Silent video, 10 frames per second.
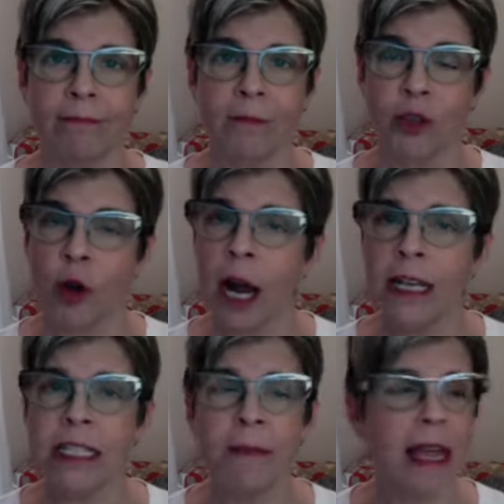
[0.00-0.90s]
trying
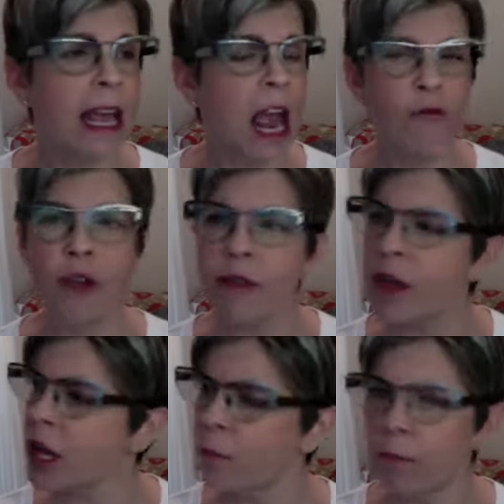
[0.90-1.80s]
to make
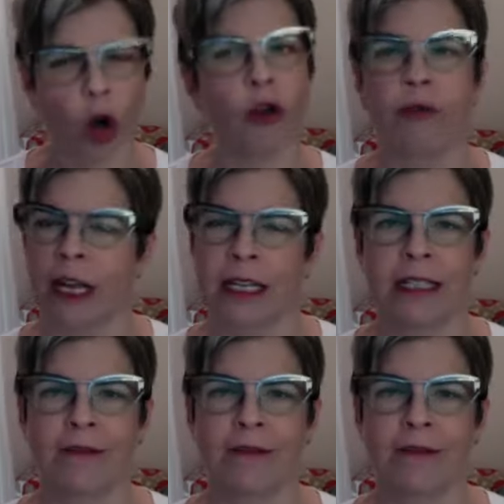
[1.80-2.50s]
everything perfect,